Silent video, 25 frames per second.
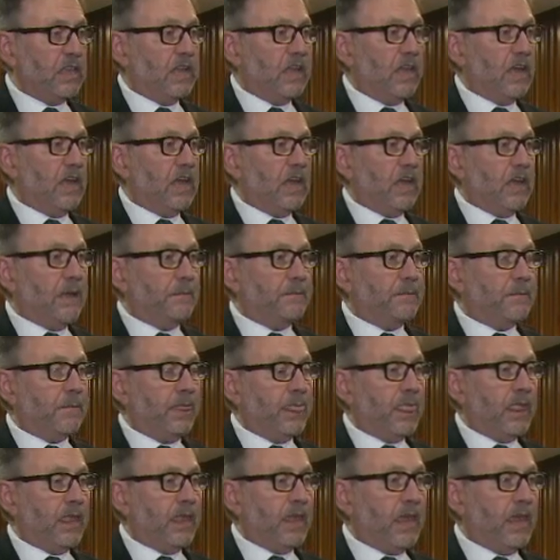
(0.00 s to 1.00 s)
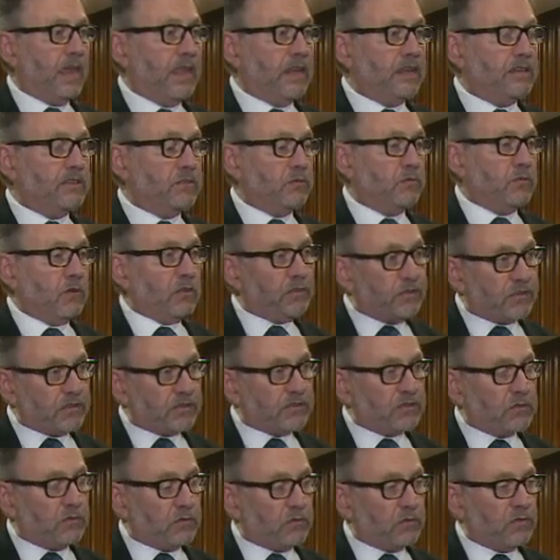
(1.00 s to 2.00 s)
And what
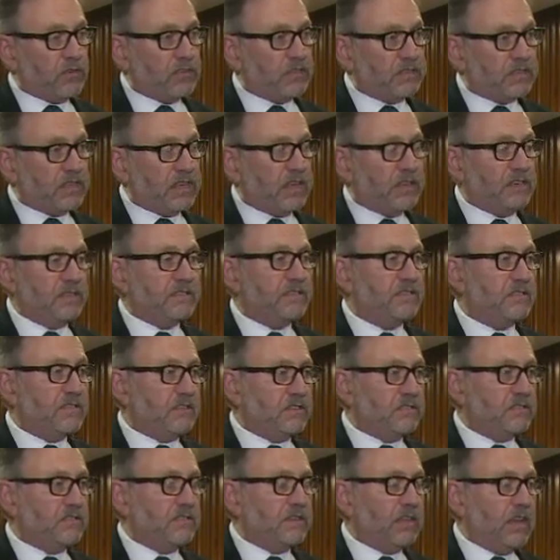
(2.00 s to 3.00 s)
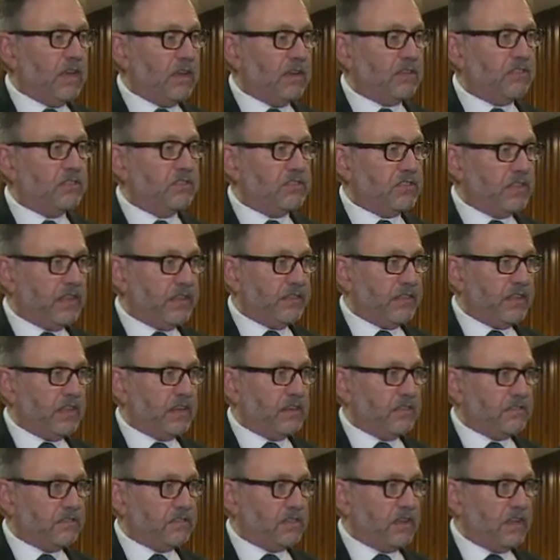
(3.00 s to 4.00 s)
this court has done is now to set
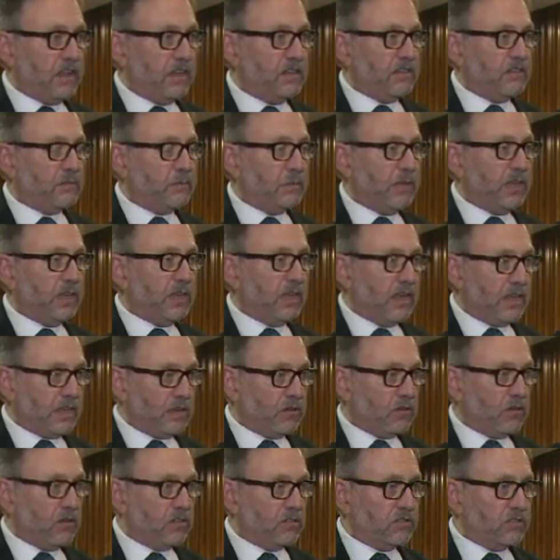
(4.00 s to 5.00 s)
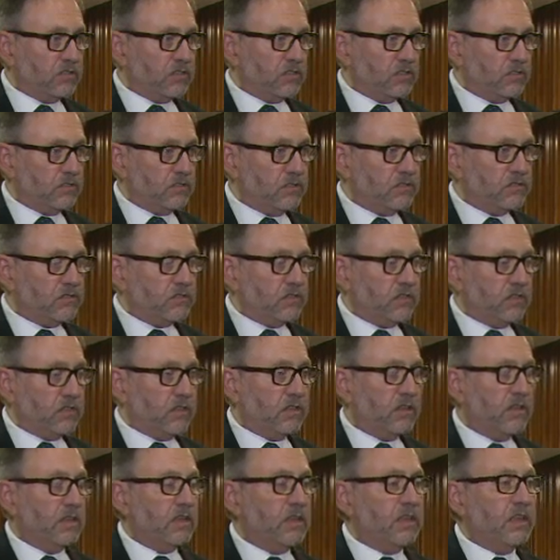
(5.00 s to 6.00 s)
that aside as being
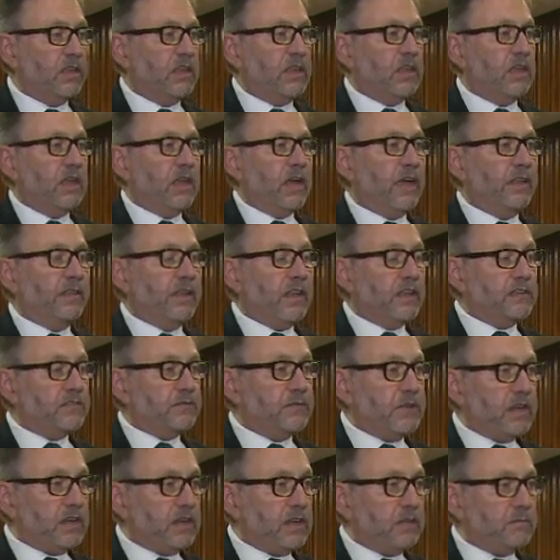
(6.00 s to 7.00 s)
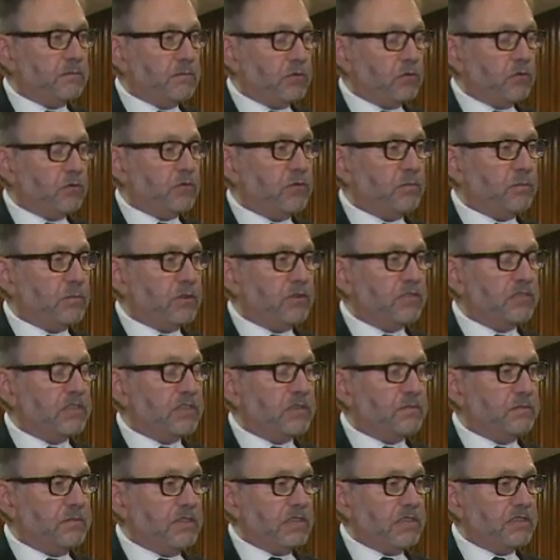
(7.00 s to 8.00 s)
unconstitutional. And that's very important because
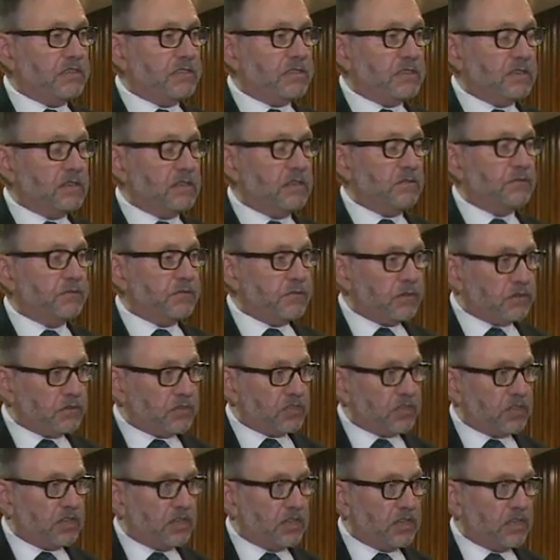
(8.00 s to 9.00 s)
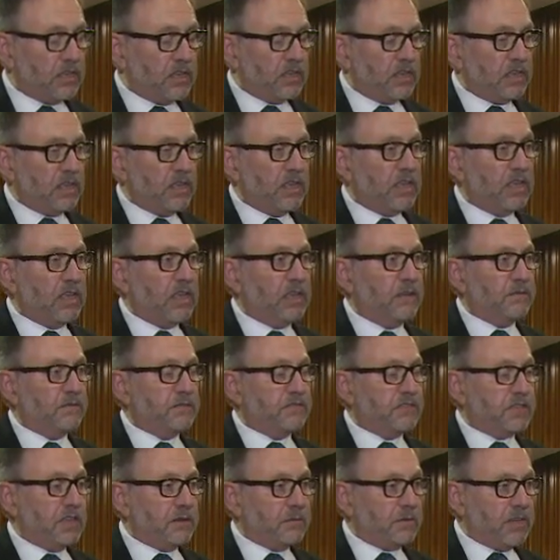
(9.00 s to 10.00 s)
it means that in future,
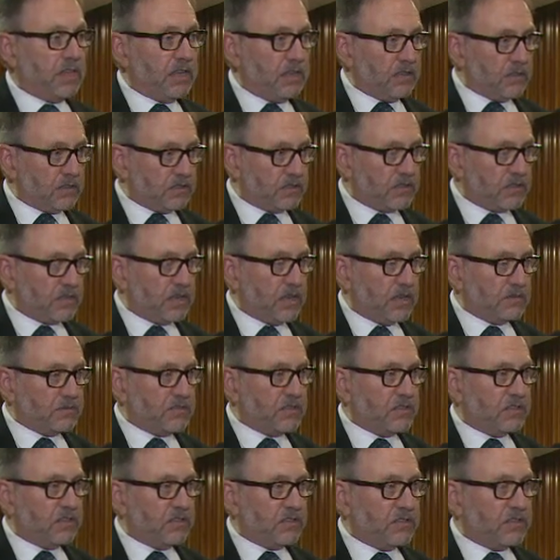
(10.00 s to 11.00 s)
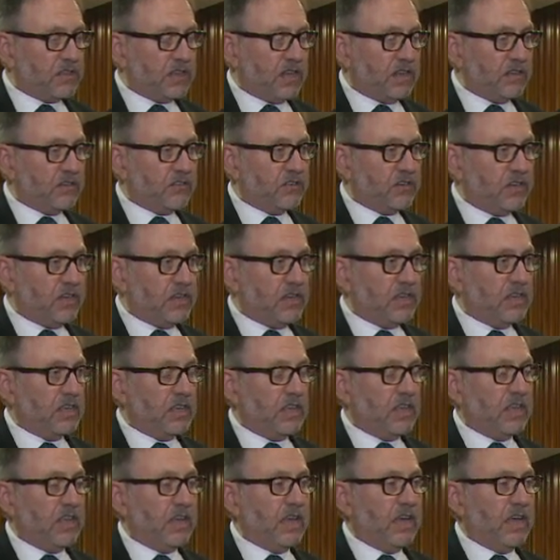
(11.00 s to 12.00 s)
if somebody else comes to this country
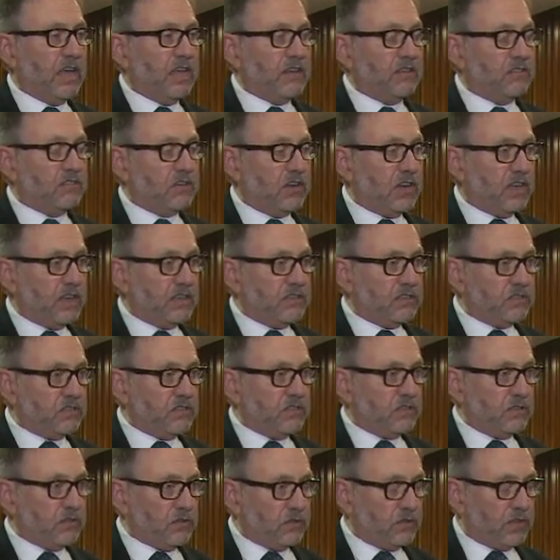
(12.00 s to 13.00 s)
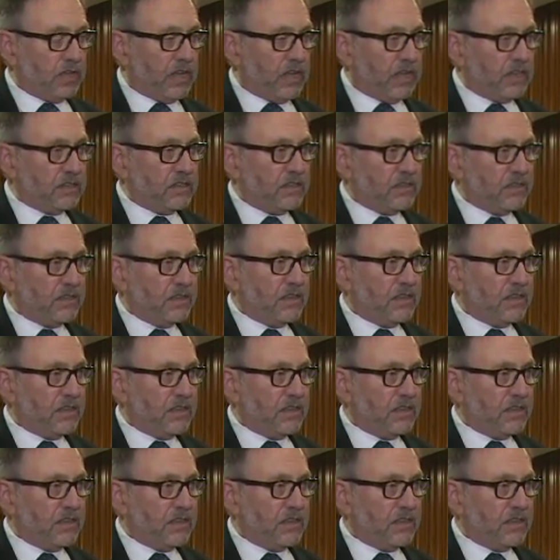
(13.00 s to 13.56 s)
and tries to do that,